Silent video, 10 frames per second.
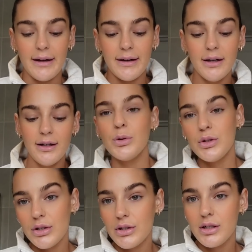It was
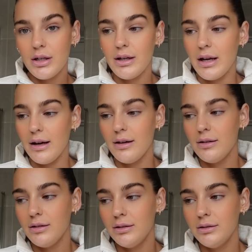just, yeah,
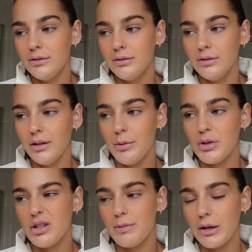it was
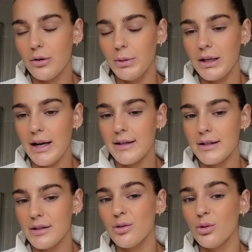just a bit
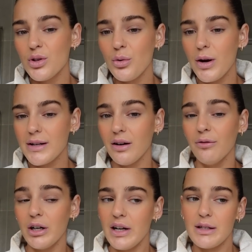complicated, and also worked out
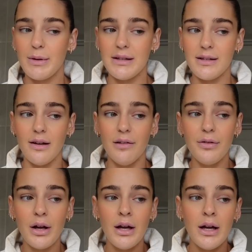really expensive
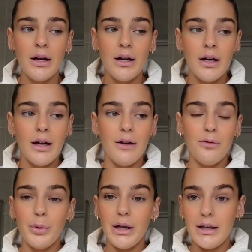
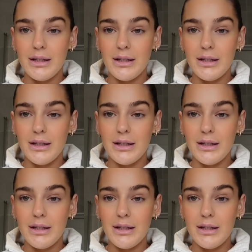if we